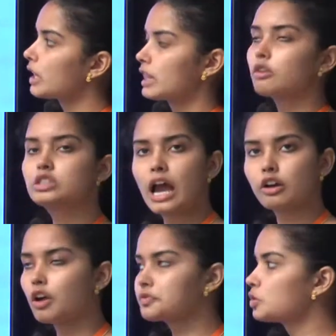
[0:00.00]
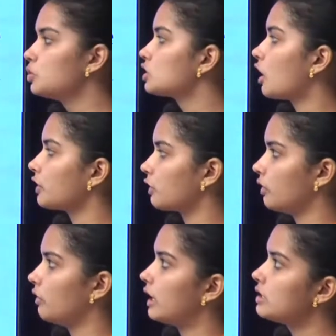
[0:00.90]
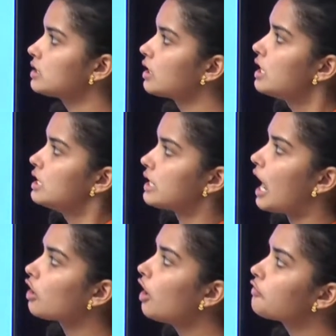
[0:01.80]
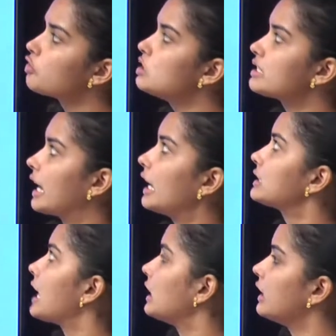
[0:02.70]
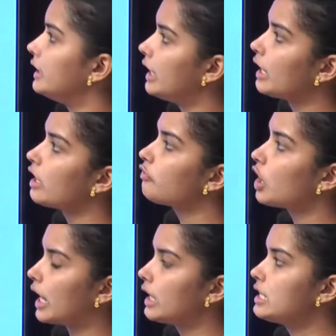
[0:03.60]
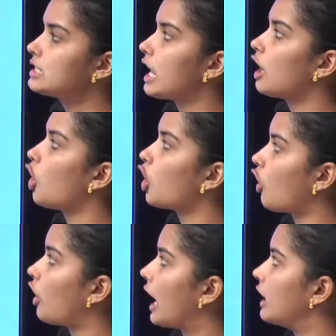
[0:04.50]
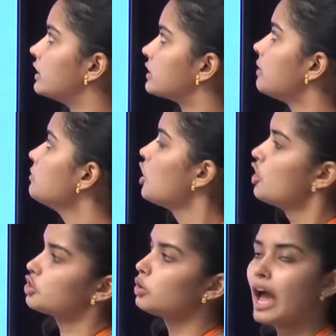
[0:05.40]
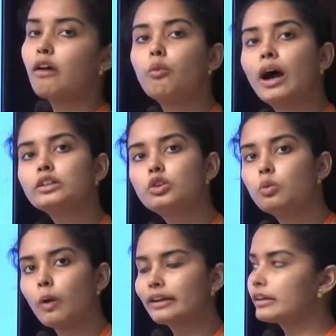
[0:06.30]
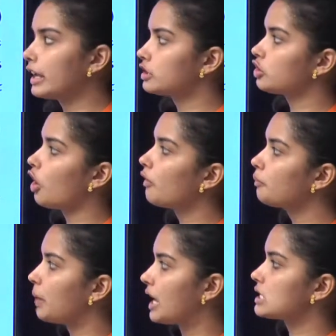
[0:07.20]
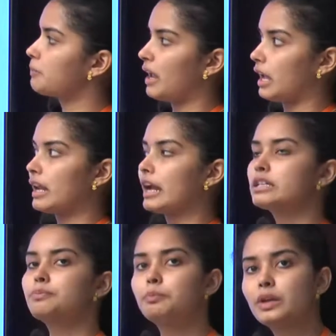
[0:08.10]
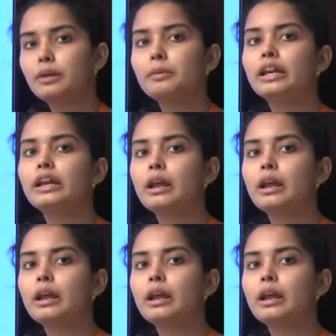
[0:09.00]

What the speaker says: Now Chargaff's rules of equivalence. Chargaff rule states that the DNA for any cell or organism should have 1:1 ratio of base pair, that is pyrimidine